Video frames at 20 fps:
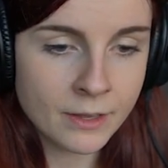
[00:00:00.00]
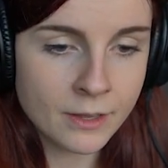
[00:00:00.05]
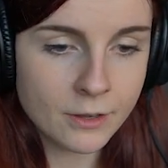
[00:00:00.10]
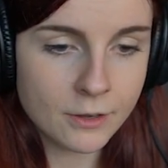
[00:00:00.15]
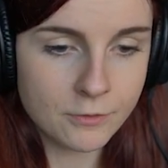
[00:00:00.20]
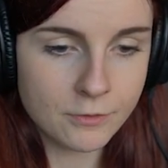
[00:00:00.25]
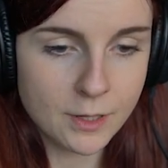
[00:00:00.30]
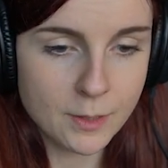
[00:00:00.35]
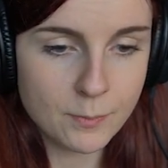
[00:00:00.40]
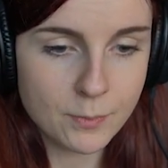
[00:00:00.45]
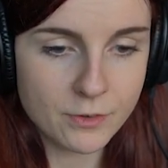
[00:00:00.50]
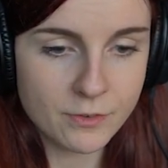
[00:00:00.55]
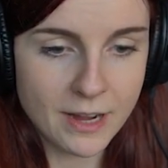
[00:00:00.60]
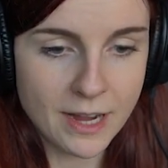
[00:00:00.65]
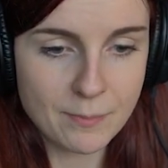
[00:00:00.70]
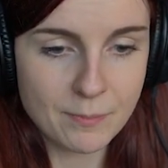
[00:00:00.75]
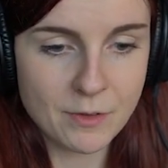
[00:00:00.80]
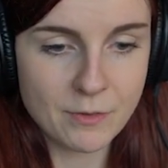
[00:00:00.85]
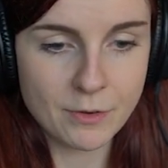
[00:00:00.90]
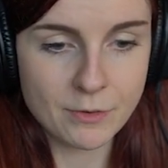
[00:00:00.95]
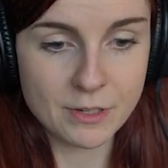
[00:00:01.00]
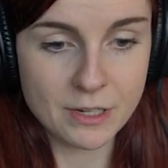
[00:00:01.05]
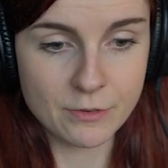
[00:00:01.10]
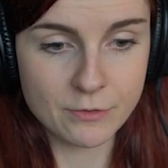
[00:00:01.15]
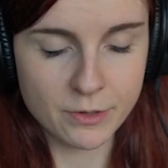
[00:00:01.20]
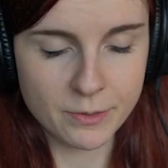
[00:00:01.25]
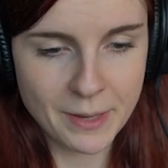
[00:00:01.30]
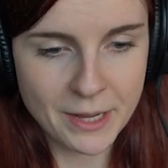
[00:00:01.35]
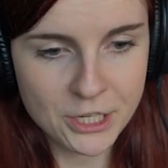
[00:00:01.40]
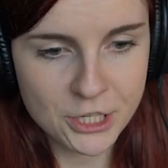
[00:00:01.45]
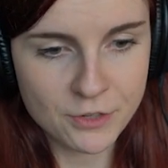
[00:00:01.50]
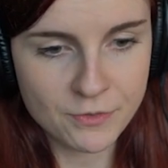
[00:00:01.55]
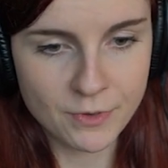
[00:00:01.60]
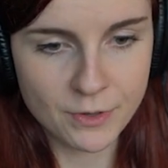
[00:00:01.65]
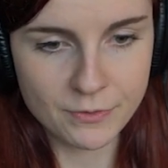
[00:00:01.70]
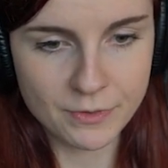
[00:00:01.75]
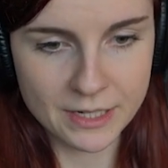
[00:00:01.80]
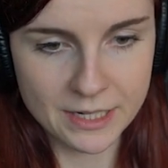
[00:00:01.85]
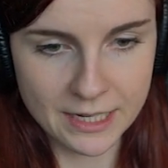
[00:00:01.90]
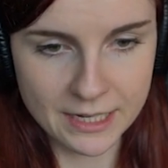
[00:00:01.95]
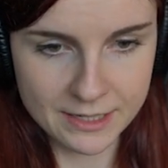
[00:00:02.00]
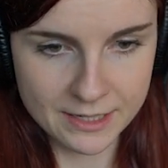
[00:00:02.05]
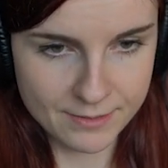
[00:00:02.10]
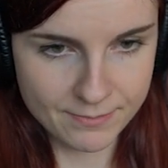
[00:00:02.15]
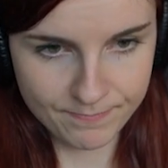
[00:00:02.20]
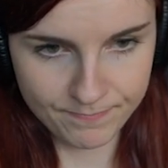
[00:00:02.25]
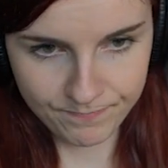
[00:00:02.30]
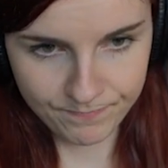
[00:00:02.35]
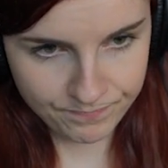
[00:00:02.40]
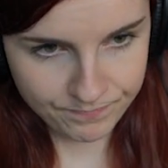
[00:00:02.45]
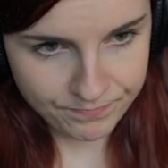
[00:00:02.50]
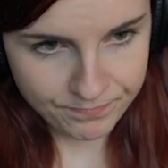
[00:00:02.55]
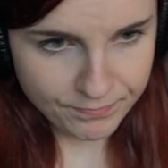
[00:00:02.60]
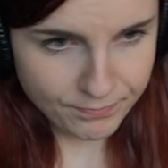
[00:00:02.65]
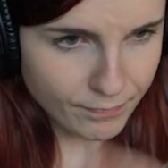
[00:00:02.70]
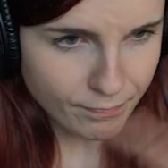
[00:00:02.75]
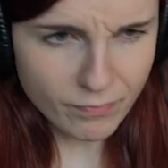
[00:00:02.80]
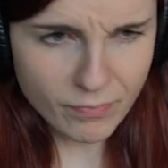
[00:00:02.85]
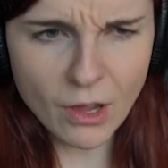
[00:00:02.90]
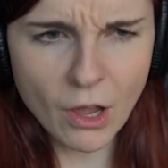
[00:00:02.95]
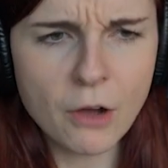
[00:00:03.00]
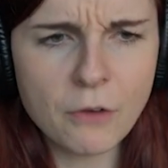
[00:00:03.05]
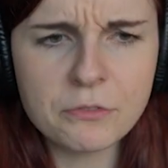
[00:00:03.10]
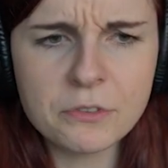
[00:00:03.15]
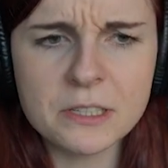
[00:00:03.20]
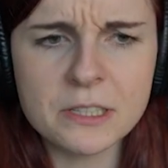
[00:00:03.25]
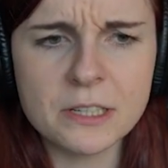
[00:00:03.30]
will provide me with the information within it of the